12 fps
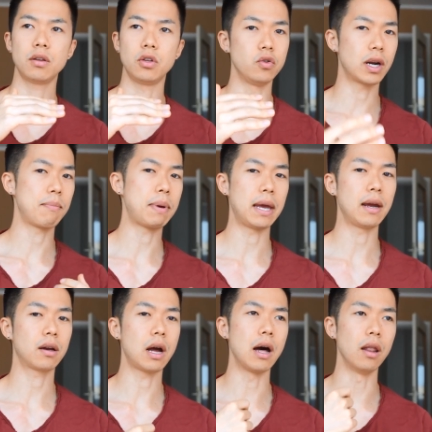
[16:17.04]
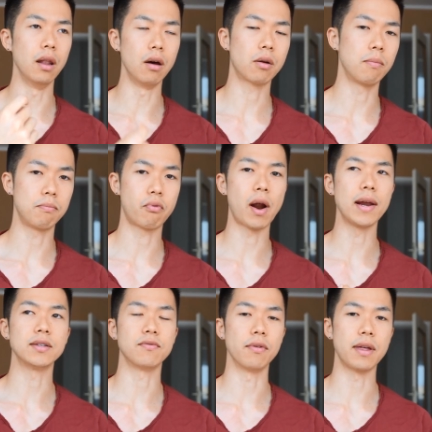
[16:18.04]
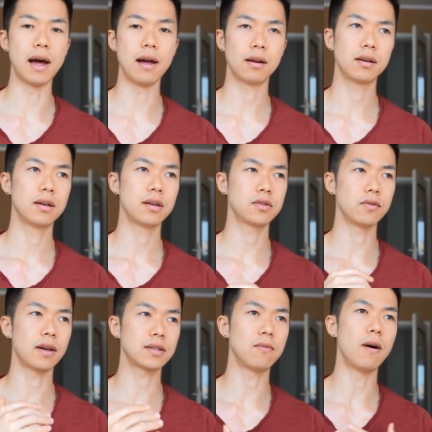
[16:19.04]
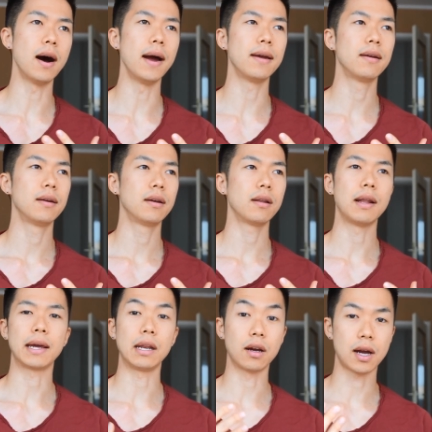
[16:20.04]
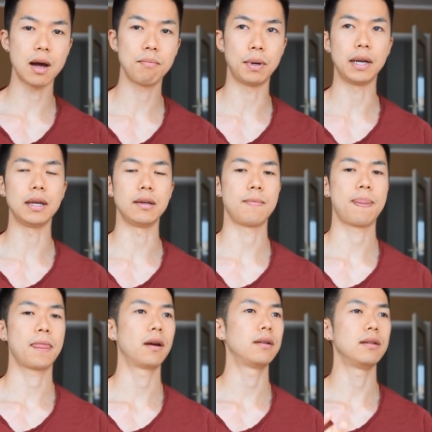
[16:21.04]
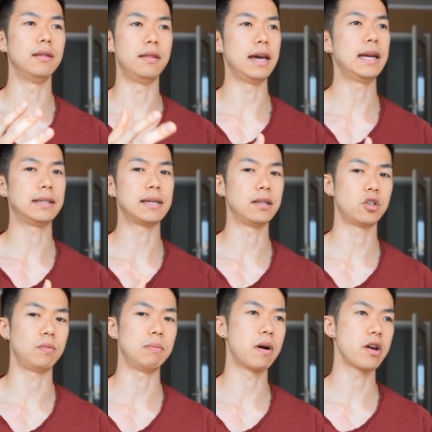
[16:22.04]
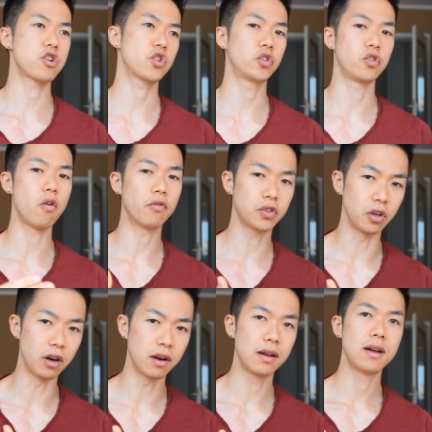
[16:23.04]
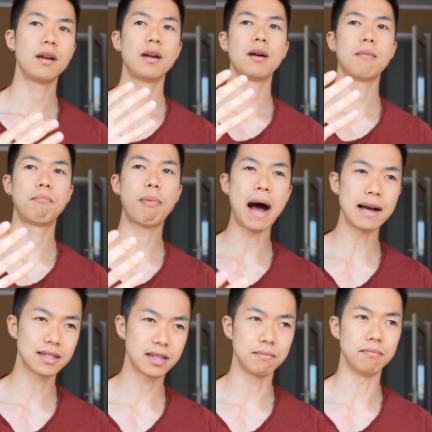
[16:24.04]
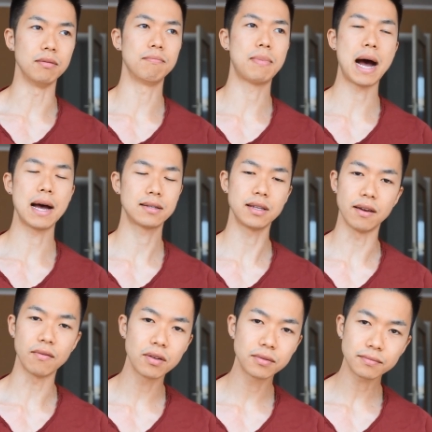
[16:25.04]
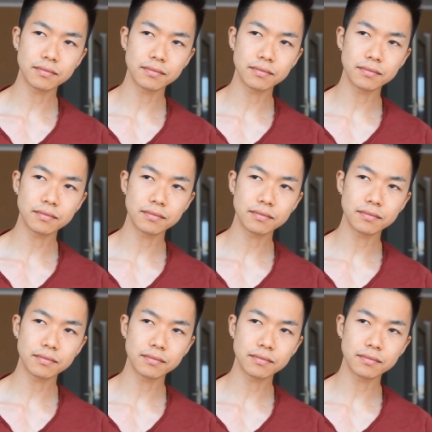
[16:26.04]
you're gonna pay a lot of price for that. So that's why, like in a company, they tend to be much softer, passive, passive,